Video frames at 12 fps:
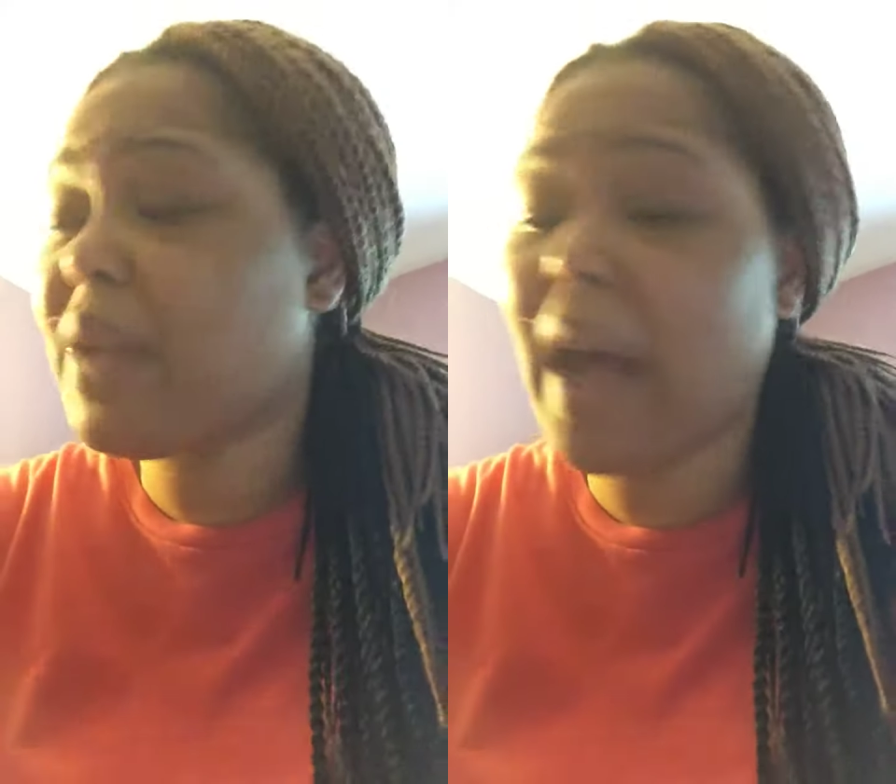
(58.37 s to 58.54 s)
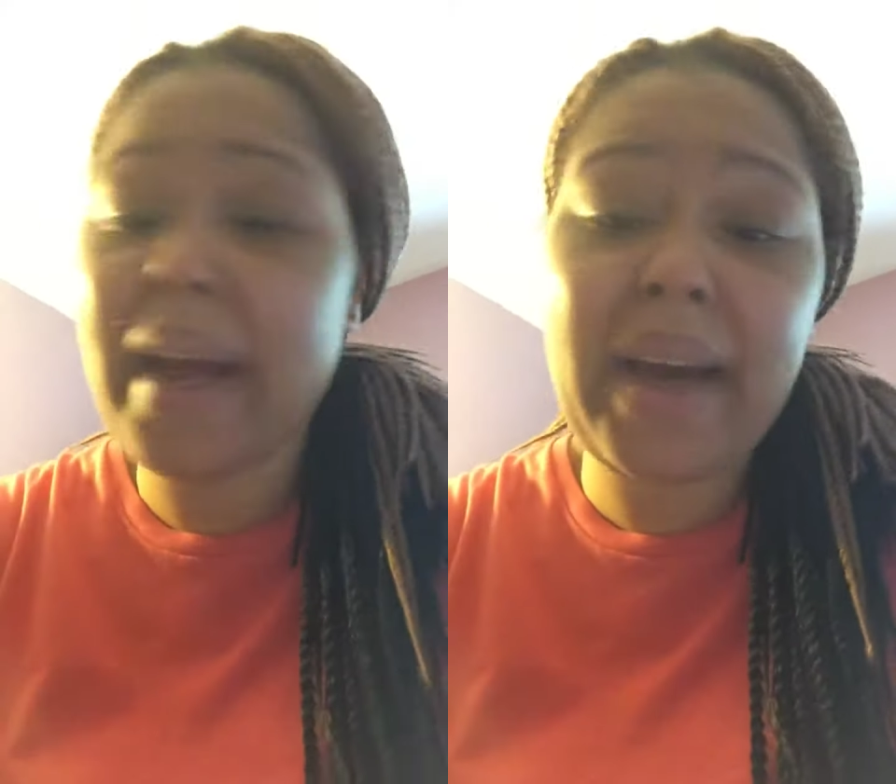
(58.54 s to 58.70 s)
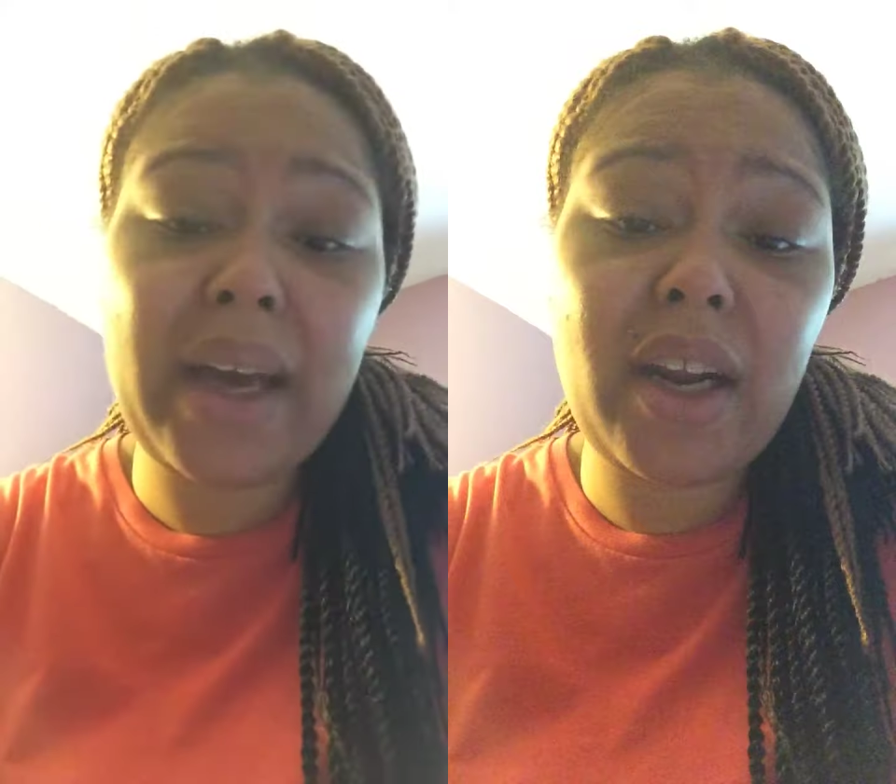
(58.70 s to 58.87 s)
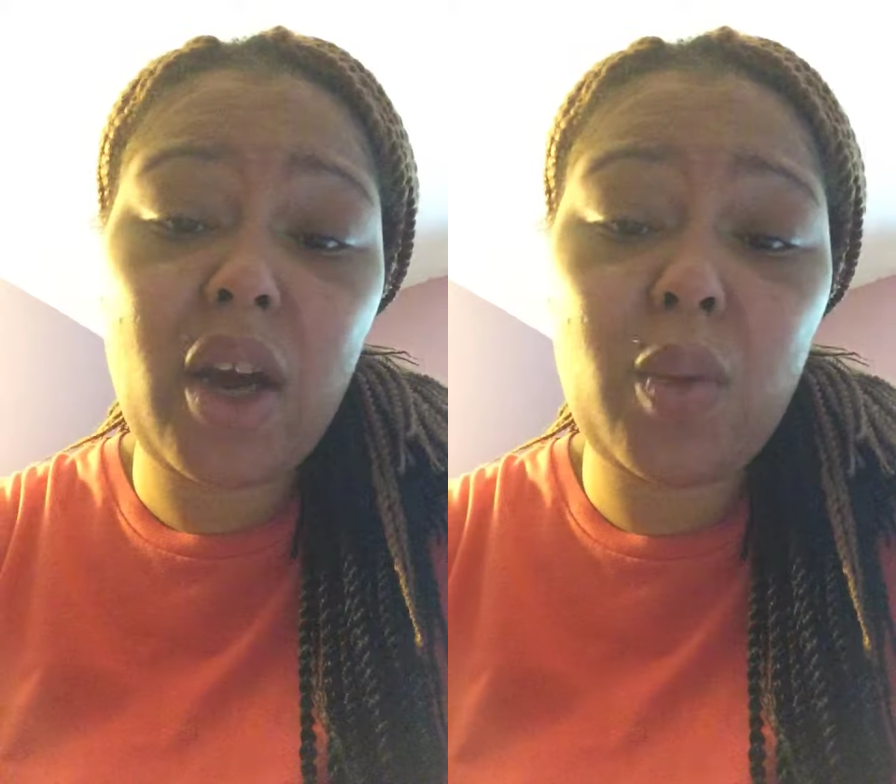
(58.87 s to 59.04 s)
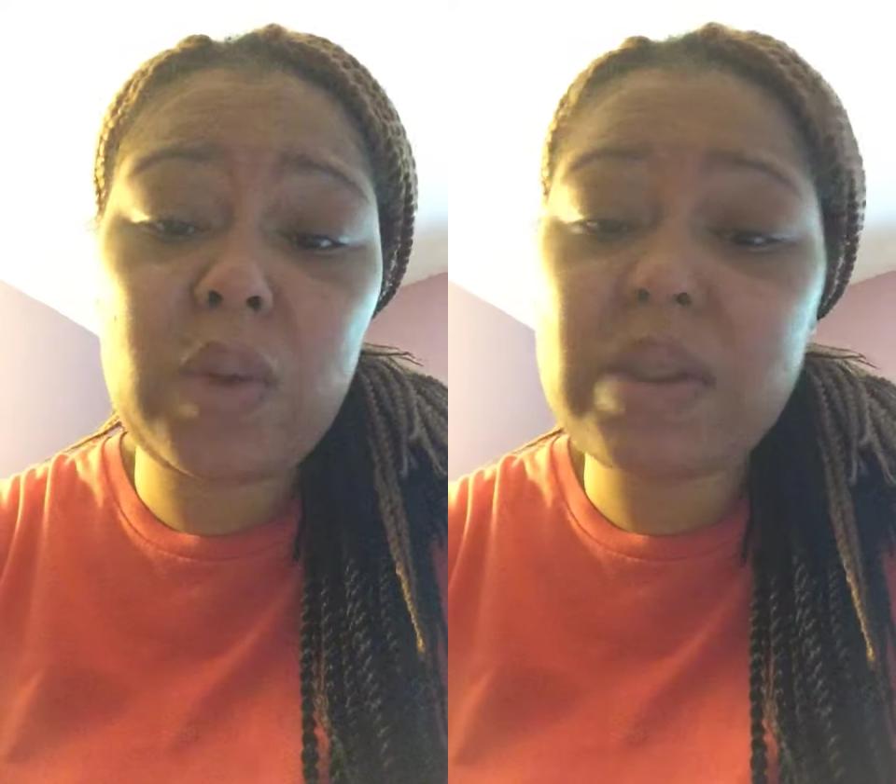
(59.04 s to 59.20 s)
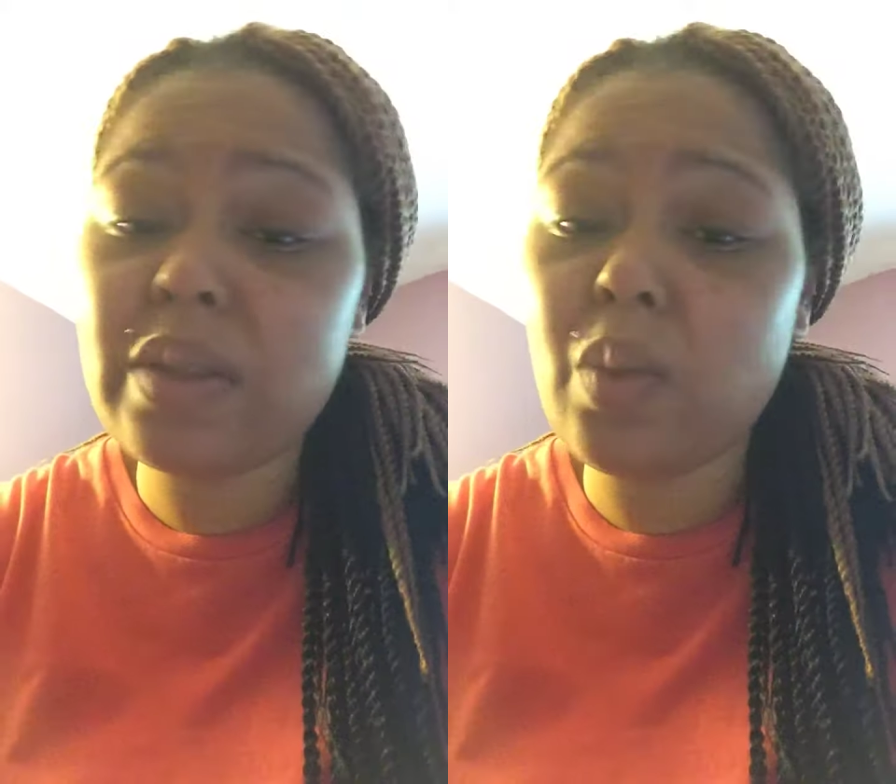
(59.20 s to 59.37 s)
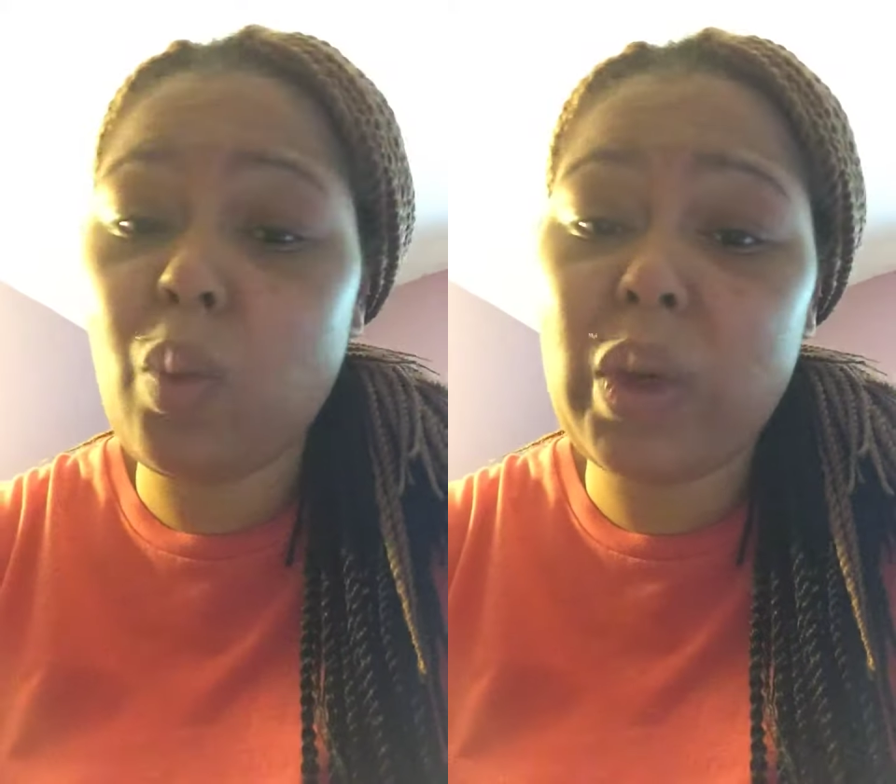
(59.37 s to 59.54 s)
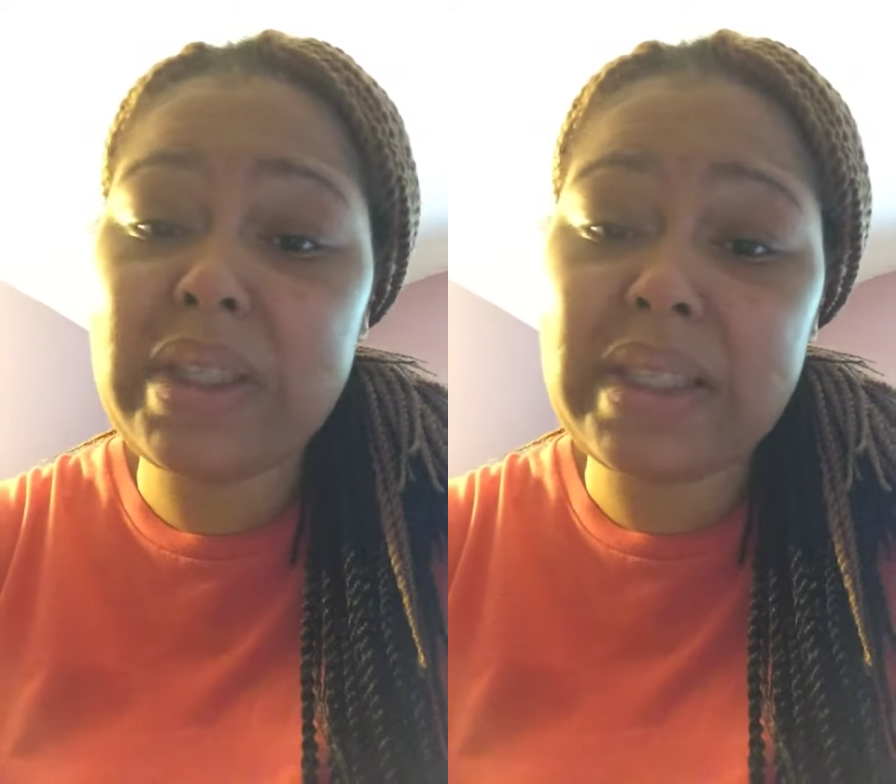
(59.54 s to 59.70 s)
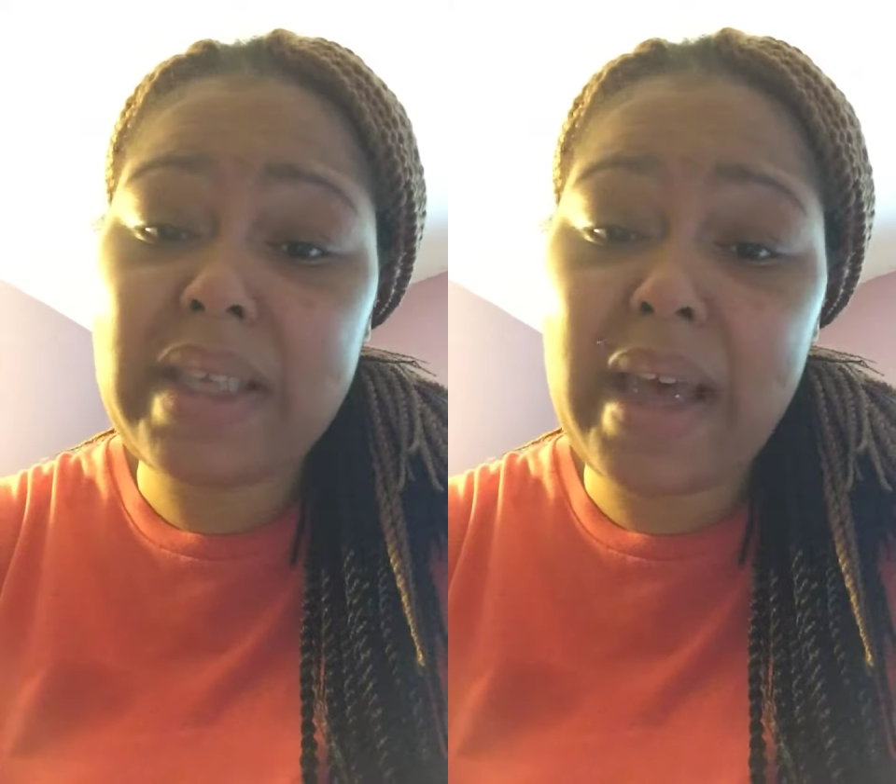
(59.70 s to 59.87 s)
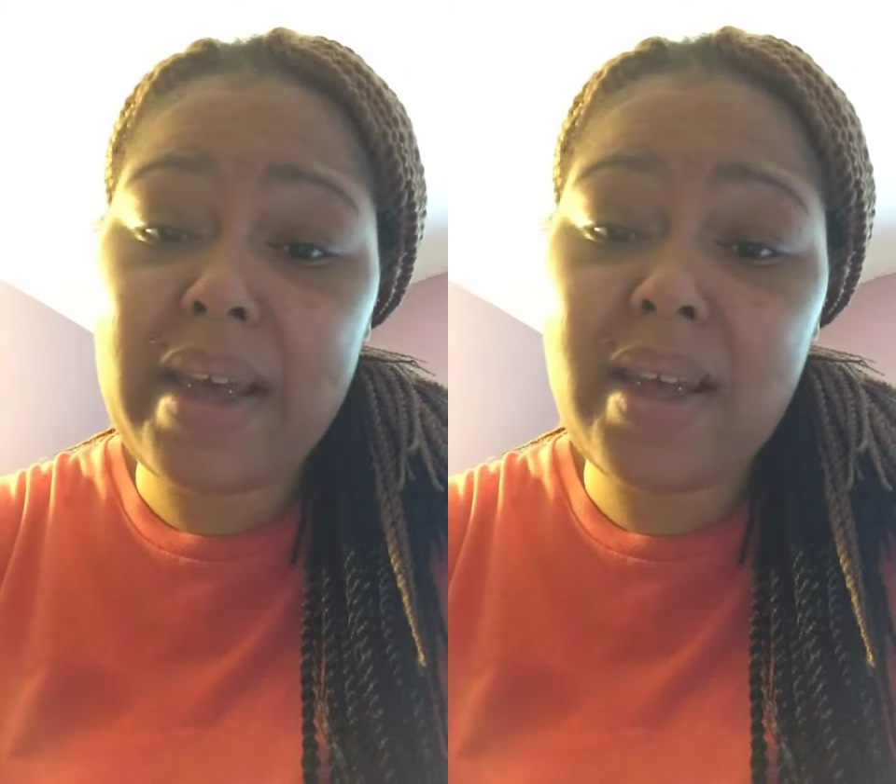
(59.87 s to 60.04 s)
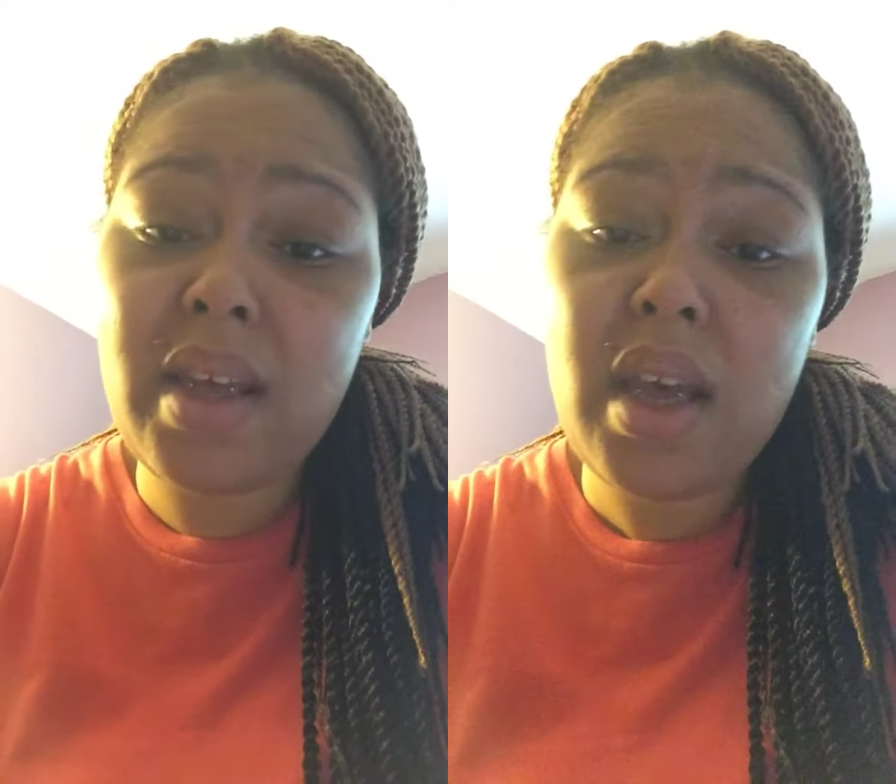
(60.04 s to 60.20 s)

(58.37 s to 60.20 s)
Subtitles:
I got it on Wednesday.